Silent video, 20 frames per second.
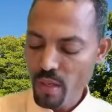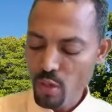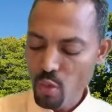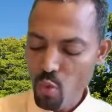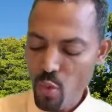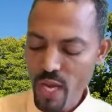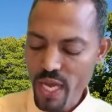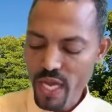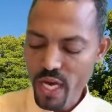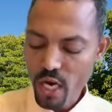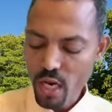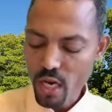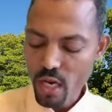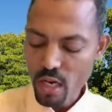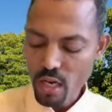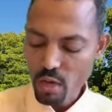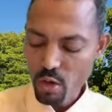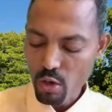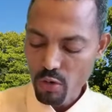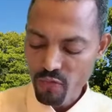We
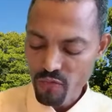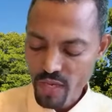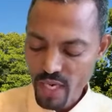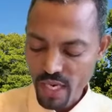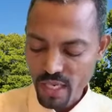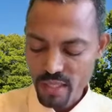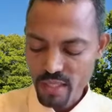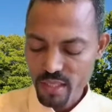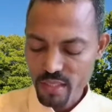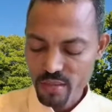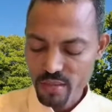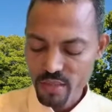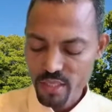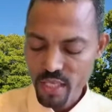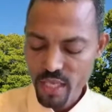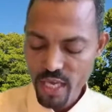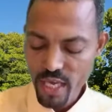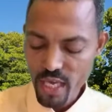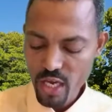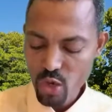are of God.
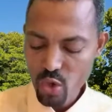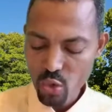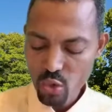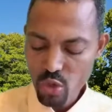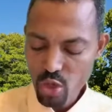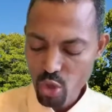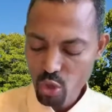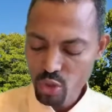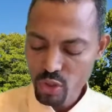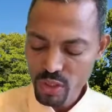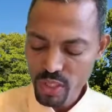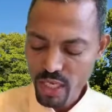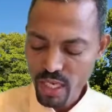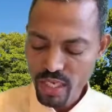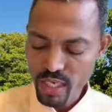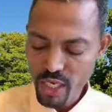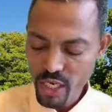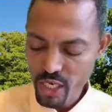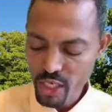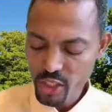He who knows
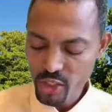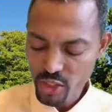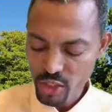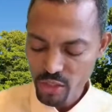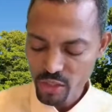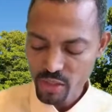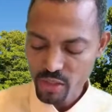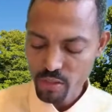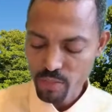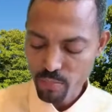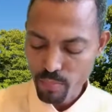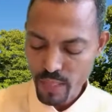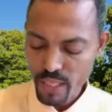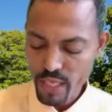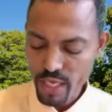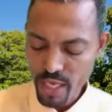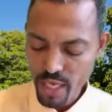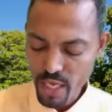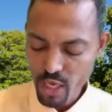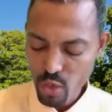God hears us, but
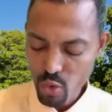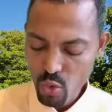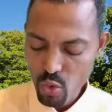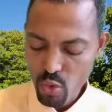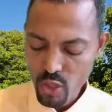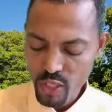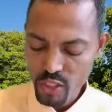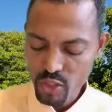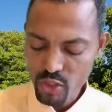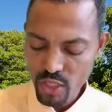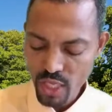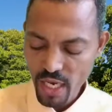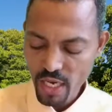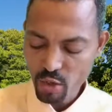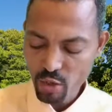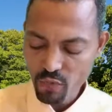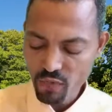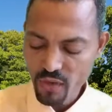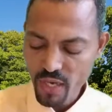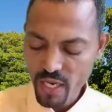he who is not
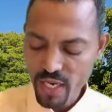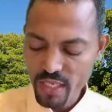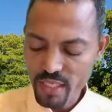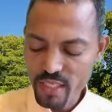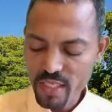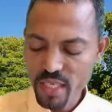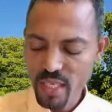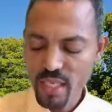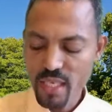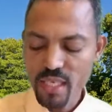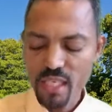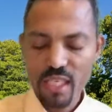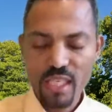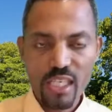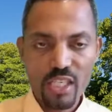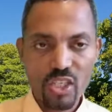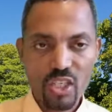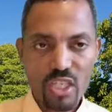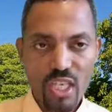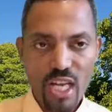of God
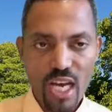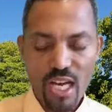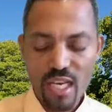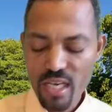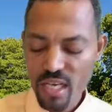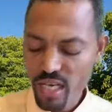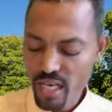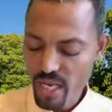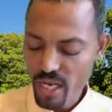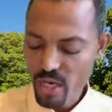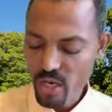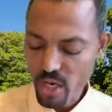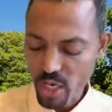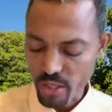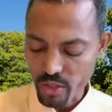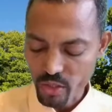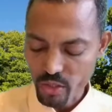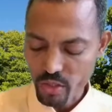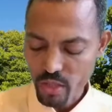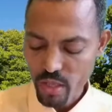does not hear
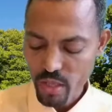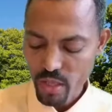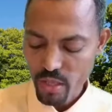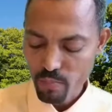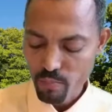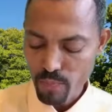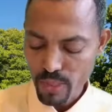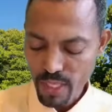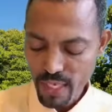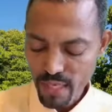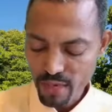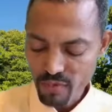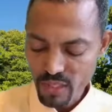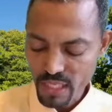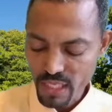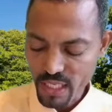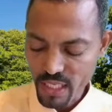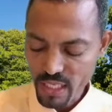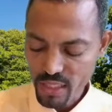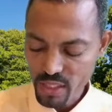us. Beloved,
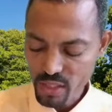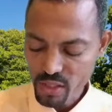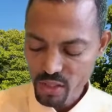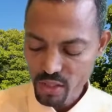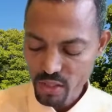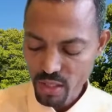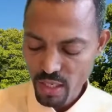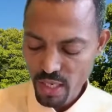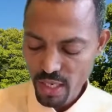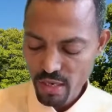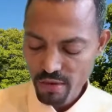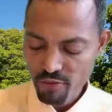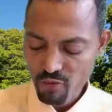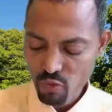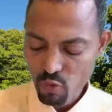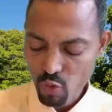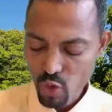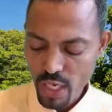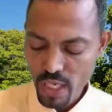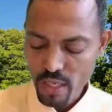let us love
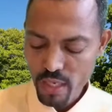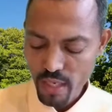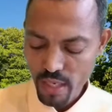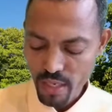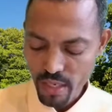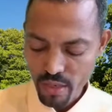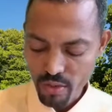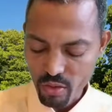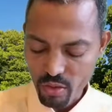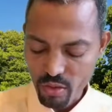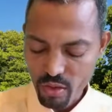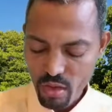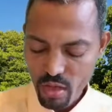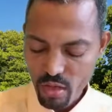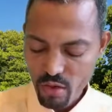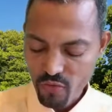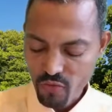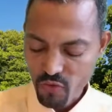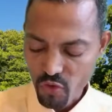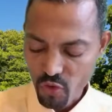one another,
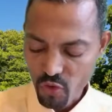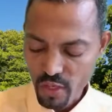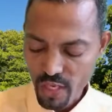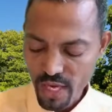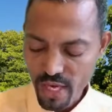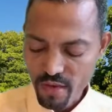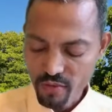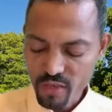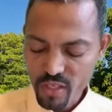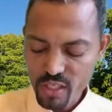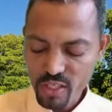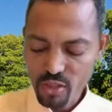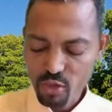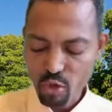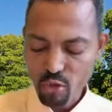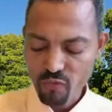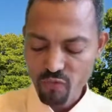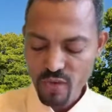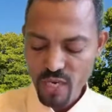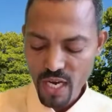for love is
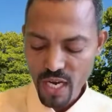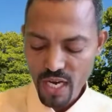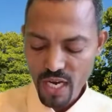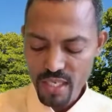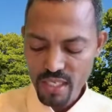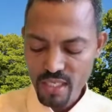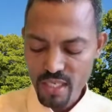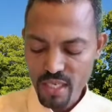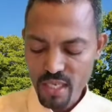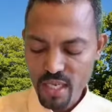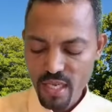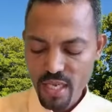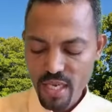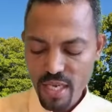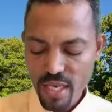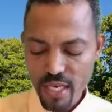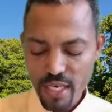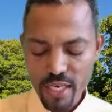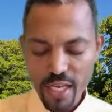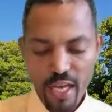of God,
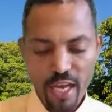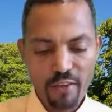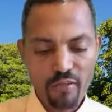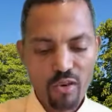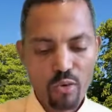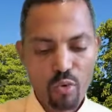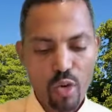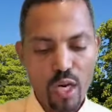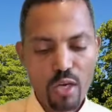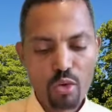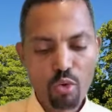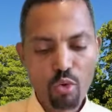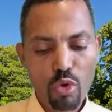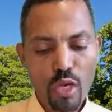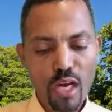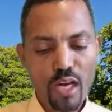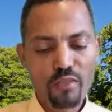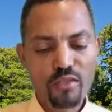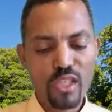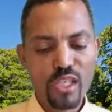and everyone who
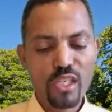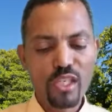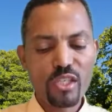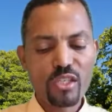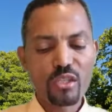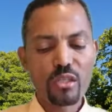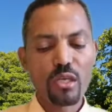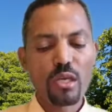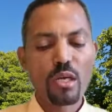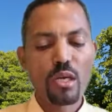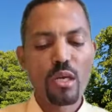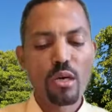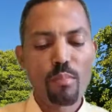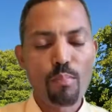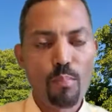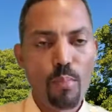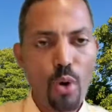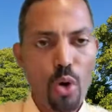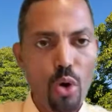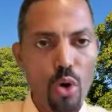loves is
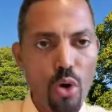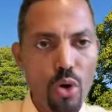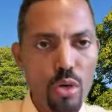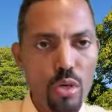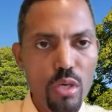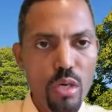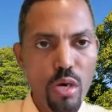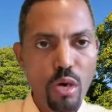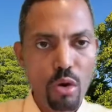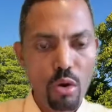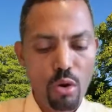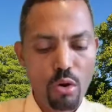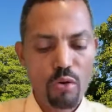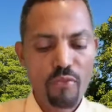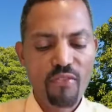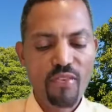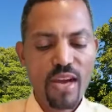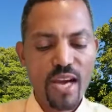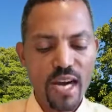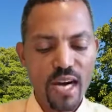born of
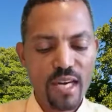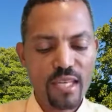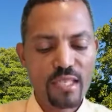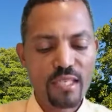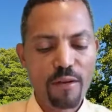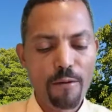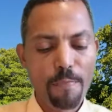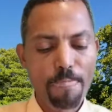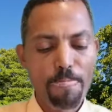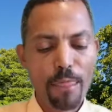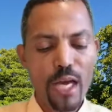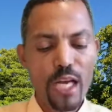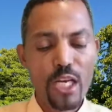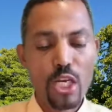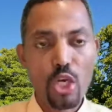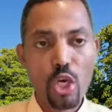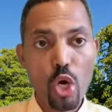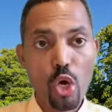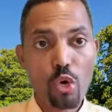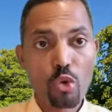God
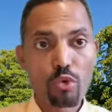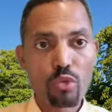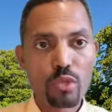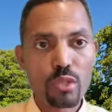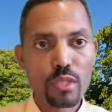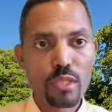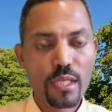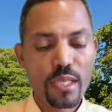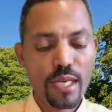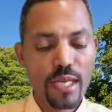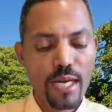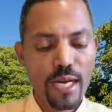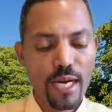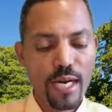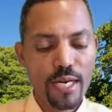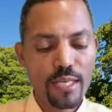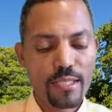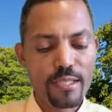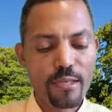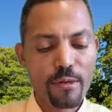and knows
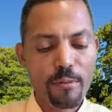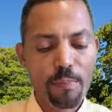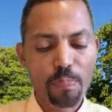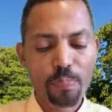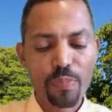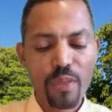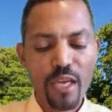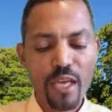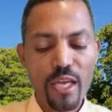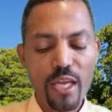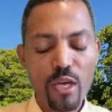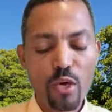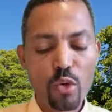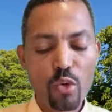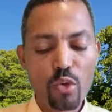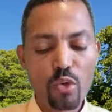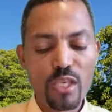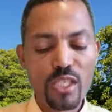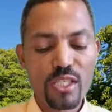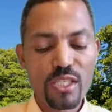God. He
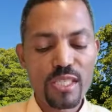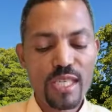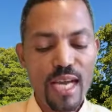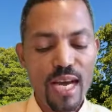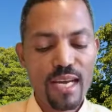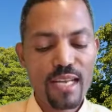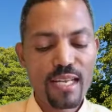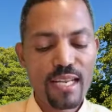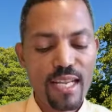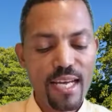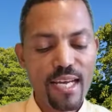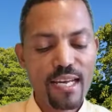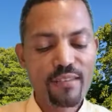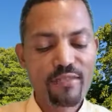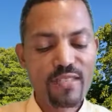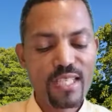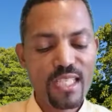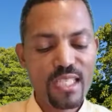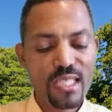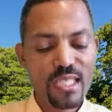who does not
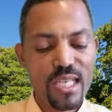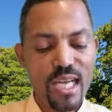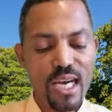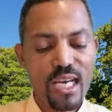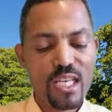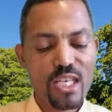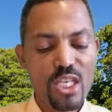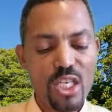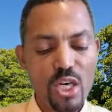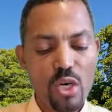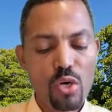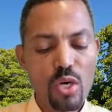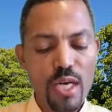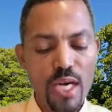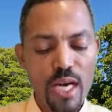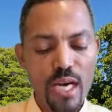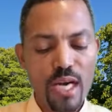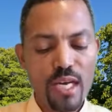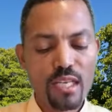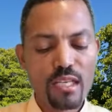love does not know
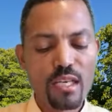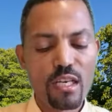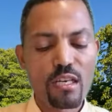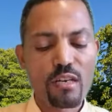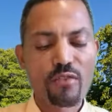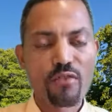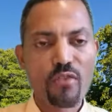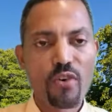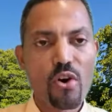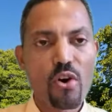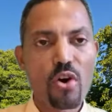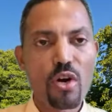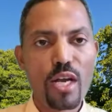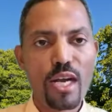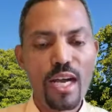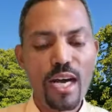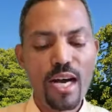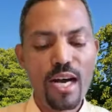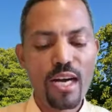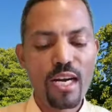God, for
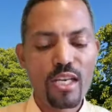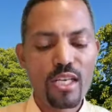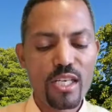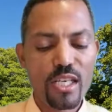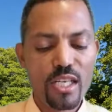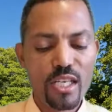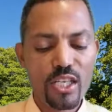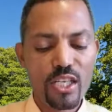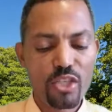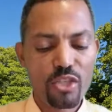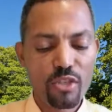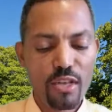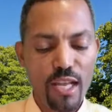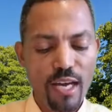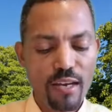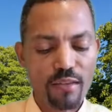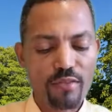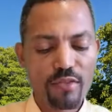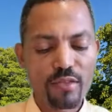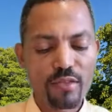God is love.